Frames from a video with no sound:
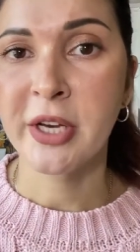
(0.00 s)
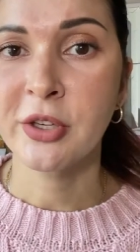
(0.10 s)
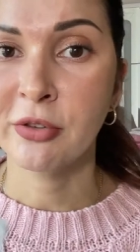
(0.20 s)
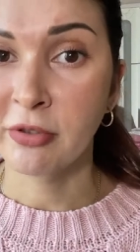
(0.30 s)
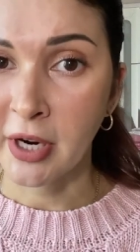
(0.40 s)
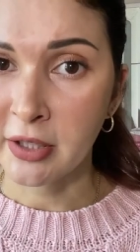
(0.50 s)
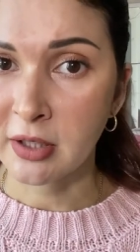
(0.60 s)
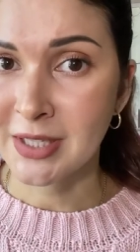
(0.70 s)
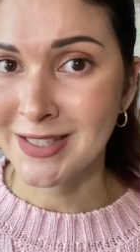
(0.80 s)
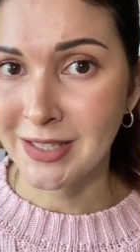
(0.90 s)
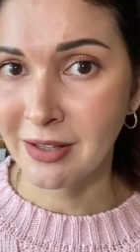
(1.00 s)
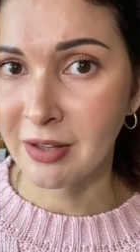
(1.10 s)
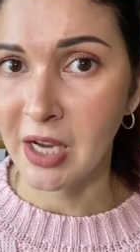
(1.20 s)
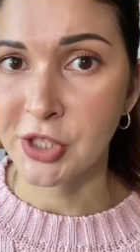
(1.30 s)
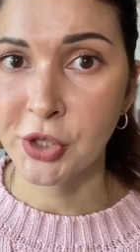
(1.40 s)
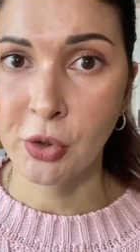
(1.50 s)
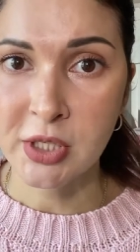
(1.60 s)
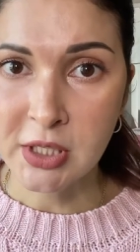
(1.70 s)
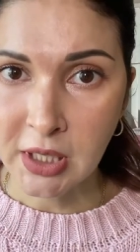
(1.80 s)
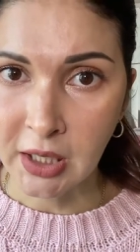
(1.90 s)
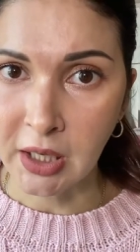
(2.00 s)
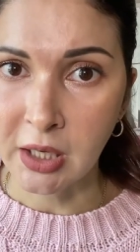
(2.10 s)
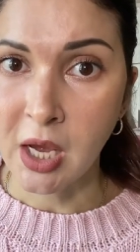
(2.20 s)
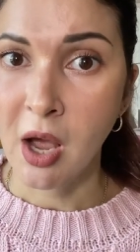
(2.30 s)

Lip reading: you finally see that your skin